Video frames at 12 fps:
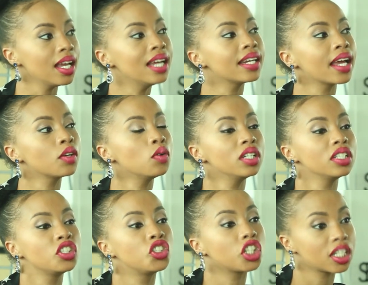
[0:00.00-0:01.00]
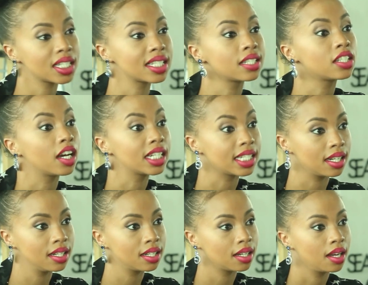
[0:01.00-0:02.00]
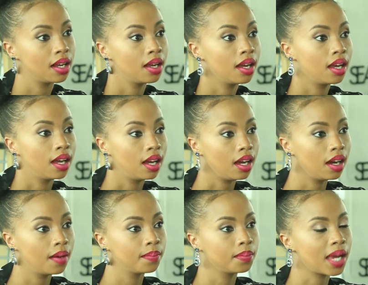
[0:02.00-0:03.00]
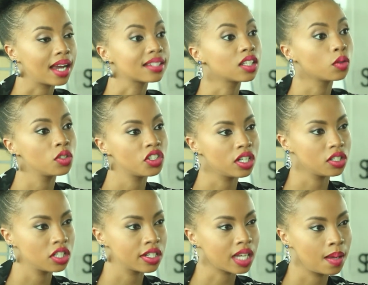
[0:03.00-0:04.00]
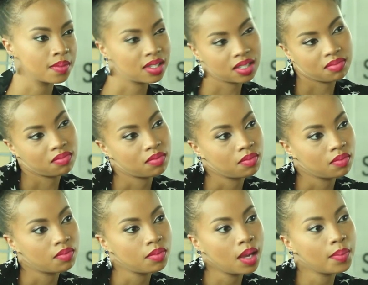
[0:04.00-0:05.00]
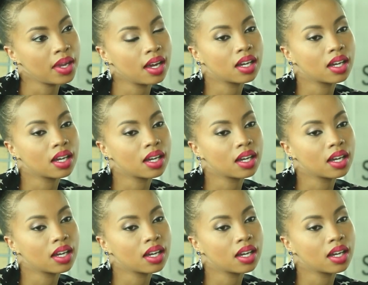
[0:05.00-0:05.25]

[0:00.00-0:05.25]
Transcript: And I had only just started um, acting on Changing Times, maybe